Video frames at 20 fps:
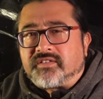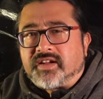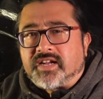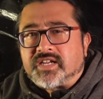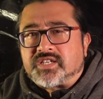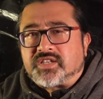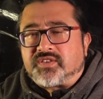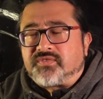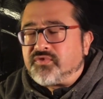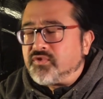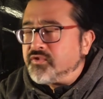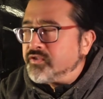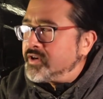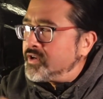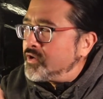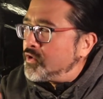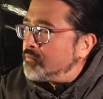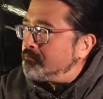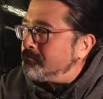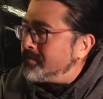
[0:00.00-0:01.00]
actually for a
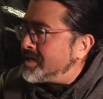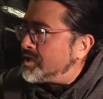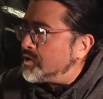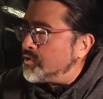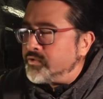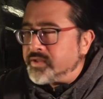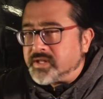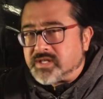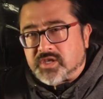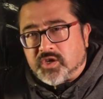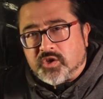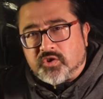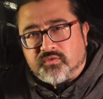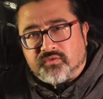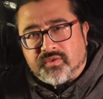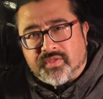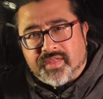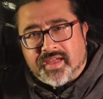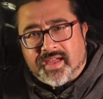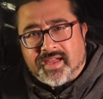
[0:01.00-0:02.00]
little meadow that's
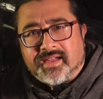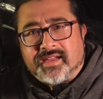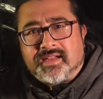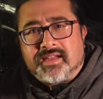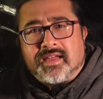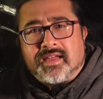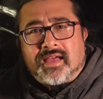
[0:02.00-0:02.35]
over there,